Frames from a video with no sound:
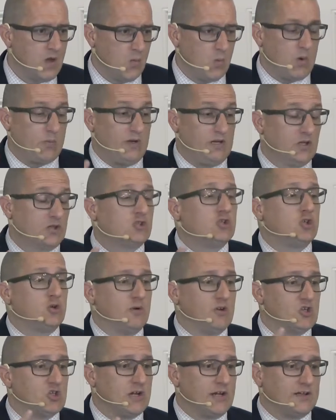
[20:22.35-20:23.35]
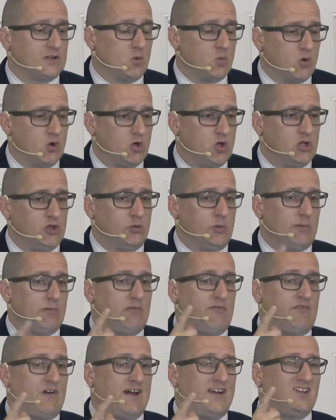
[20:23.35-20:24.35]
When we look too much like the world, we
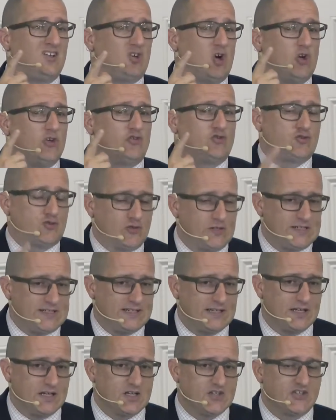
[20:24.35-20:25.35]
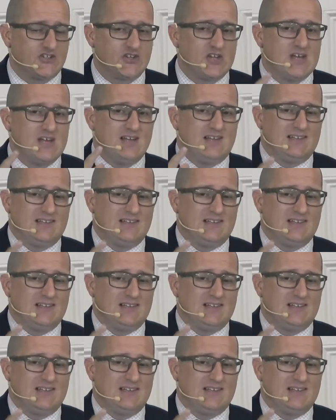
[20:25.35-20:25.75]
will find God treating us